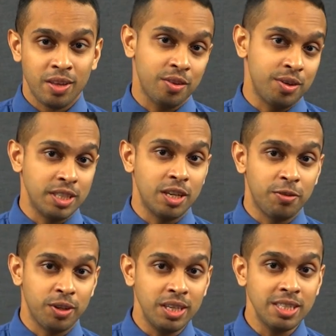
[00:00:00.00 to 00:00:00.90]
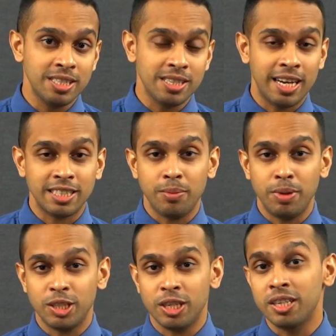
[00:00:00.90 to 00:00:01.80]
The reason for this, as I
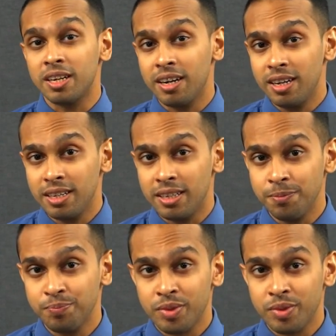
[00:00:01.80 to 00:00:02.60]
mentioned earlier,